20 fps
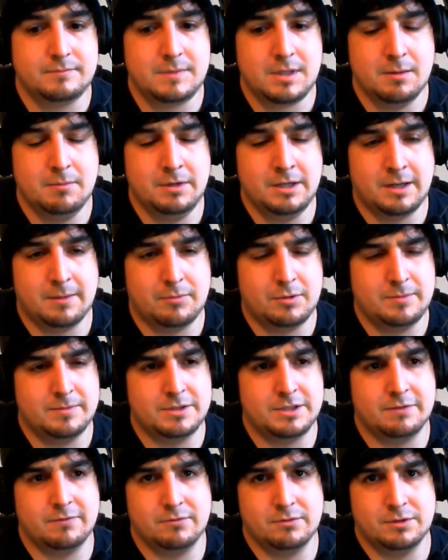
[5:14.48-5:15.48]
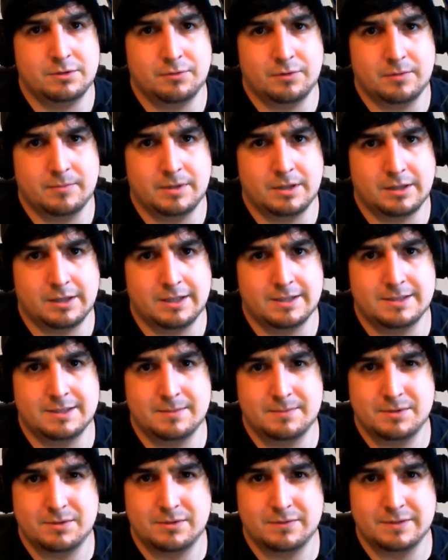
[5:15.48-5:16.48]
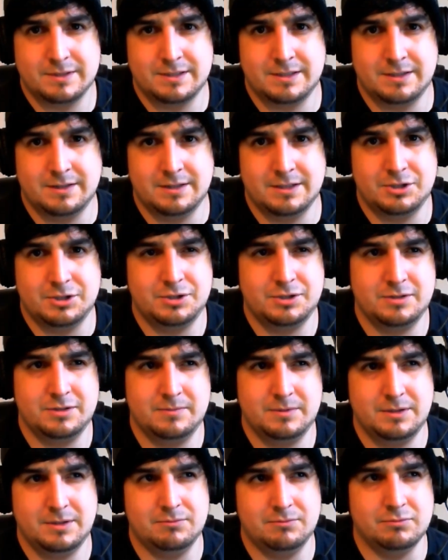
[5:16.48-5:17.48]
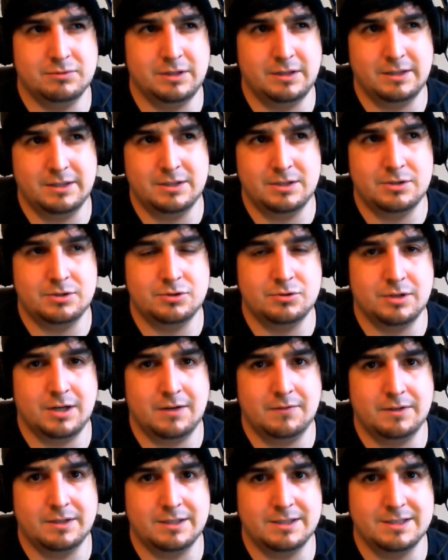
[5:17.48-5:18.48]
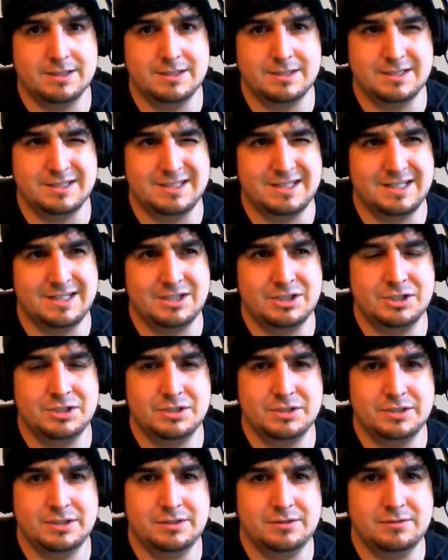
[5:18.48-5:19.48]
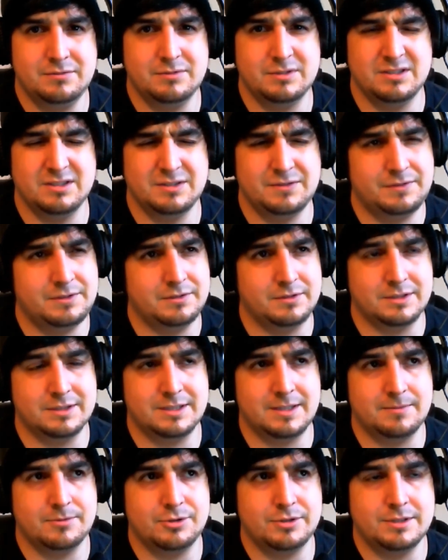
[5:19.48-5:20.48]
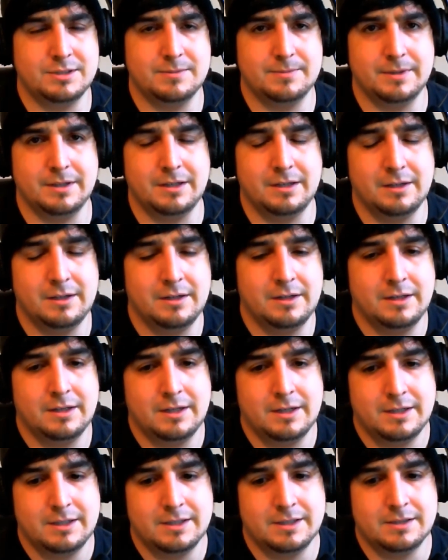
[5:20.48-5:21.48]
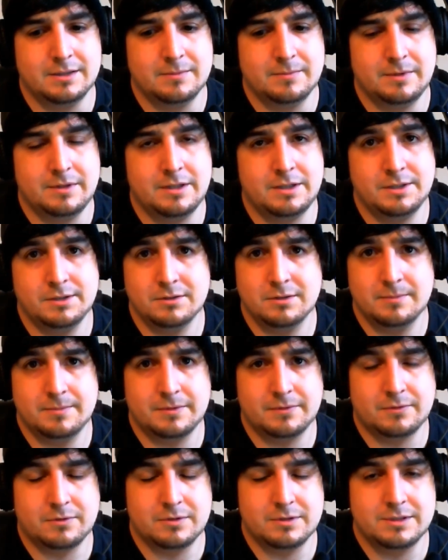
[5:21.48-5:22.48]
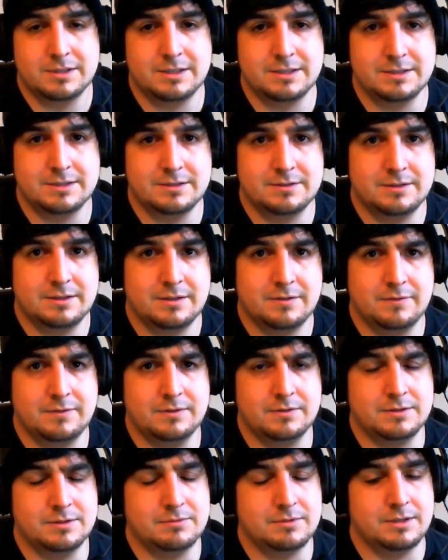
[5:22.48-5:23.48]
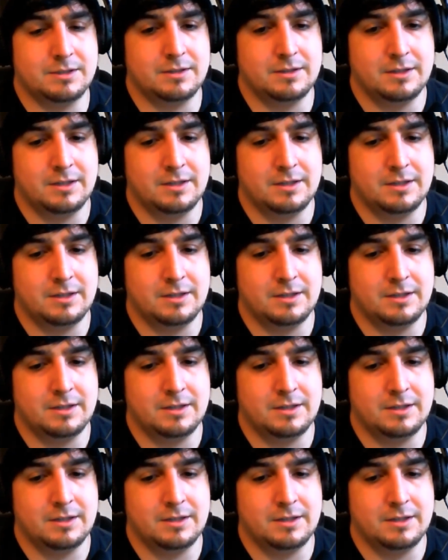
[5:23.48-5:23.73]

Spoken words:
but yeah, pretty much everywhere in North America has some sort of a scene that should be within driving distance-ish to you. There's a few exceptions, but and then Europe, of course, has a few as well.